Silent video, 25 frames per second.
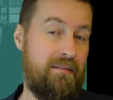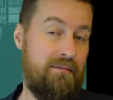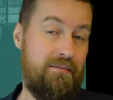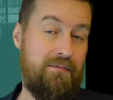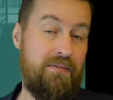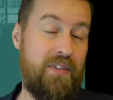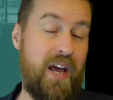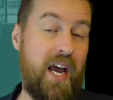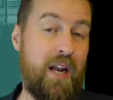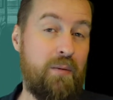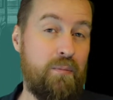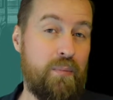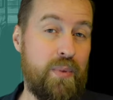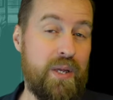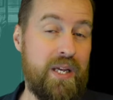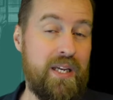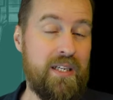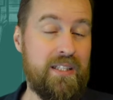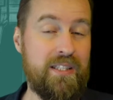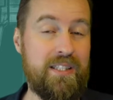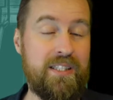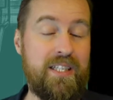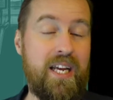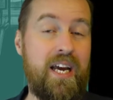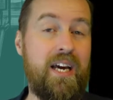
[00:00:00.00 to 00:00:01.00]
That
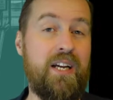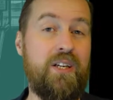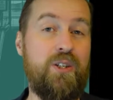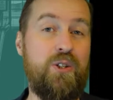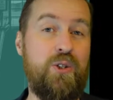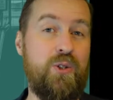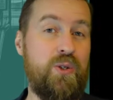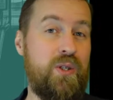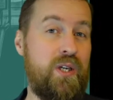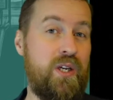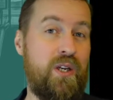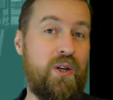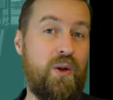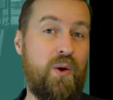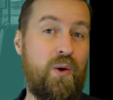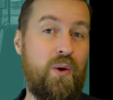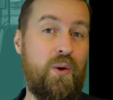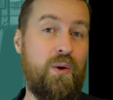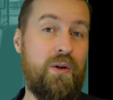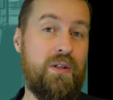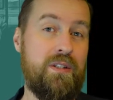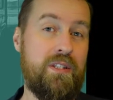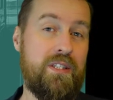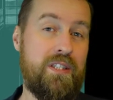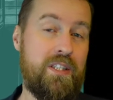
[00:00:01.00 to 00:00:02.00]
being said, you can,
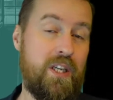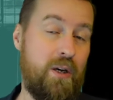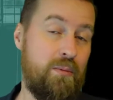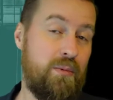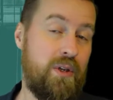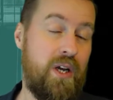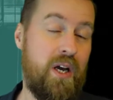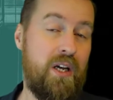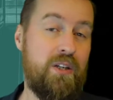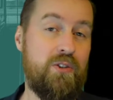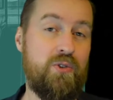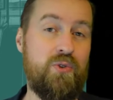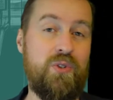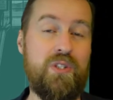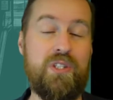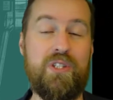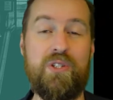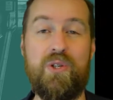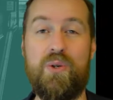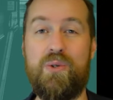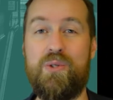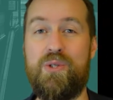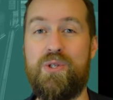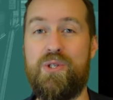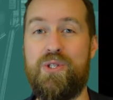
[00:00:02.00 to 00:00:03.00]
some countries
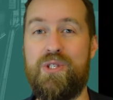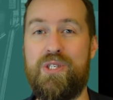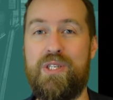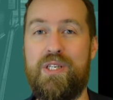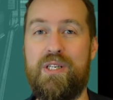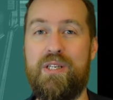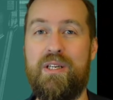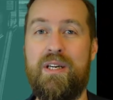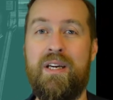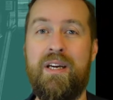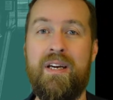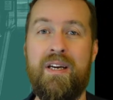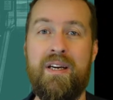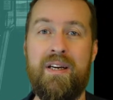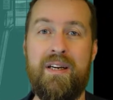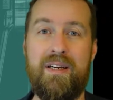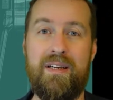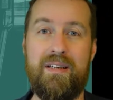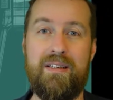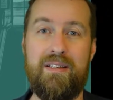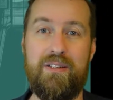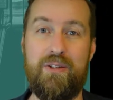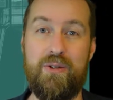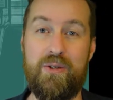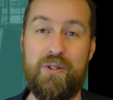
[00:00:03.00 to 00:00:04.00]
also see
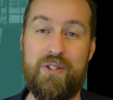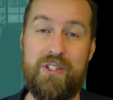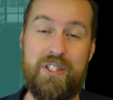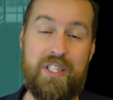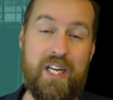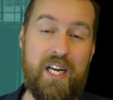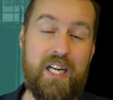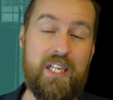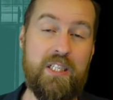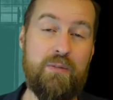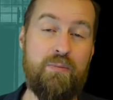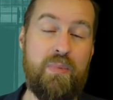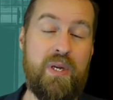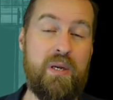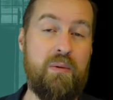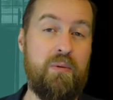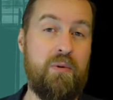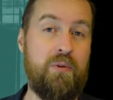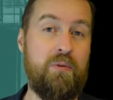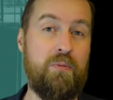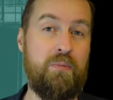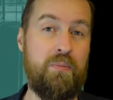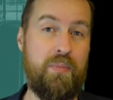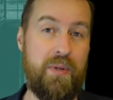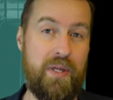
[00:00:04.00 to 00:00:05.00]
your
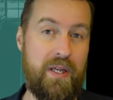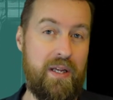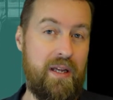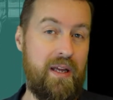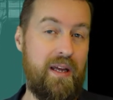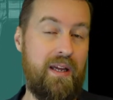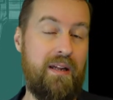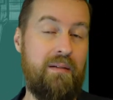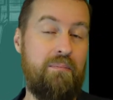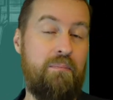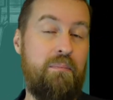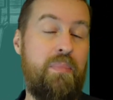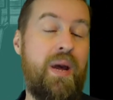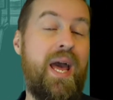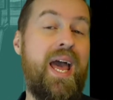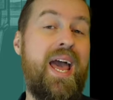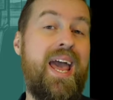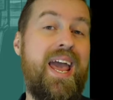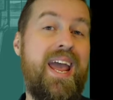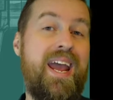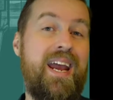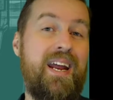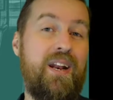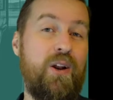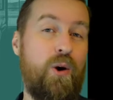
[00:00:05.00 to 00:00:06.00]
salespeople being
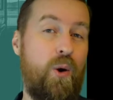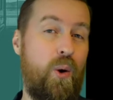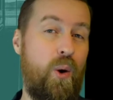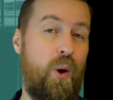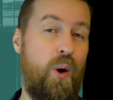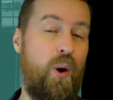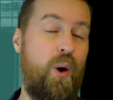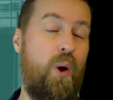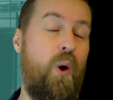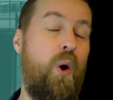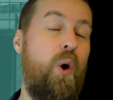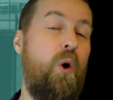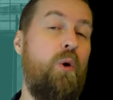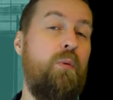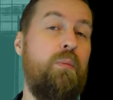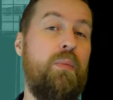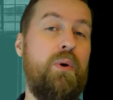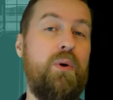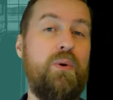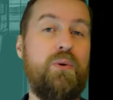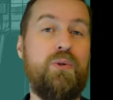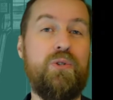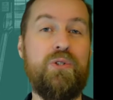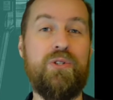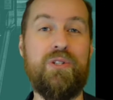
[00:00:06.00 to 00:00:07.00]
paid
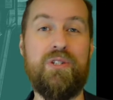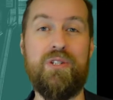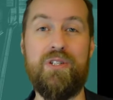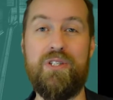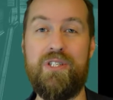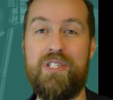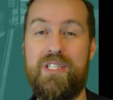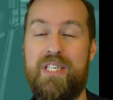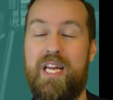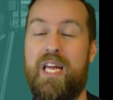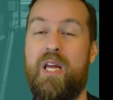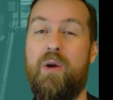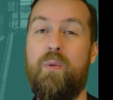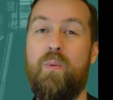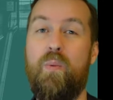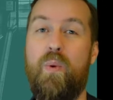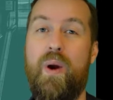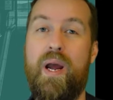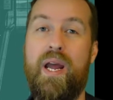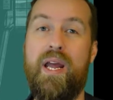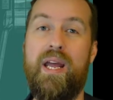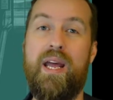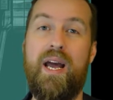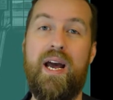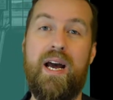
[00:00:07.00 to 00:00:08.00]
almost the same
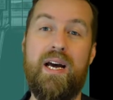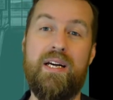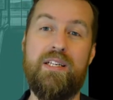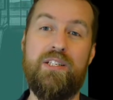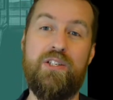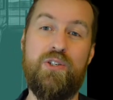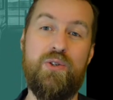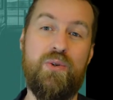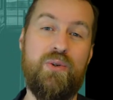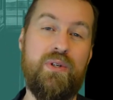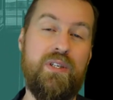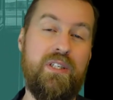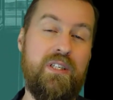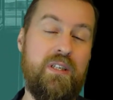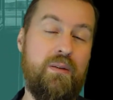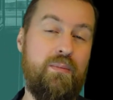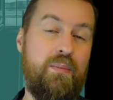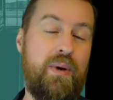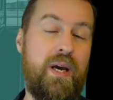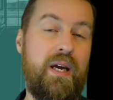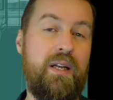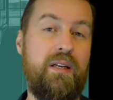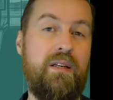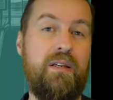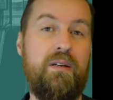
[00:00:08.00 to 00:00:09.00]
way as your
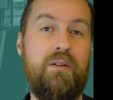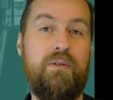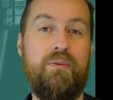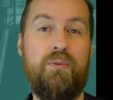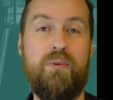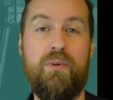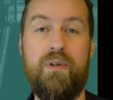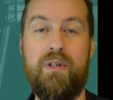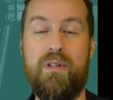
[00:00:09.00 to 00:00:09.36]
independent